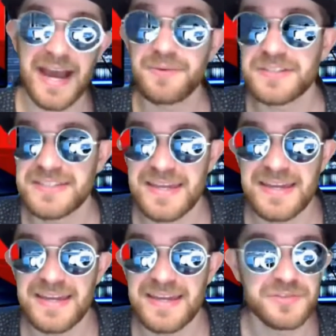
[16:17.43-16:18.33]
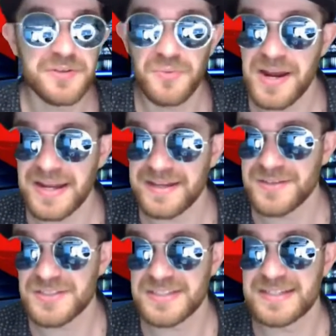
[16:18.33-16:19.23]
I was saying it was 2-1
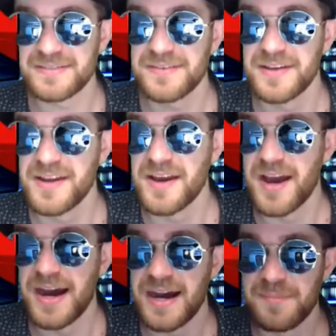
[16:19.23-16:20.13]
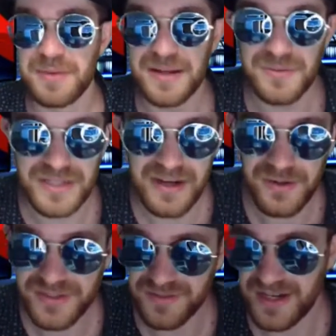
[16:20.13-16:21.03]
Anderson, but it
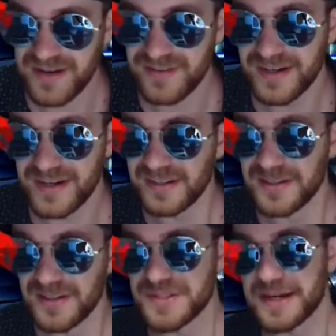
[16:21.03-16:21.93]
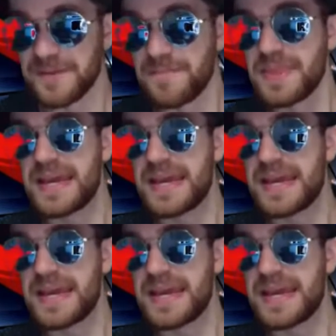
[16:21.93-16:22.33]
was very, very close there.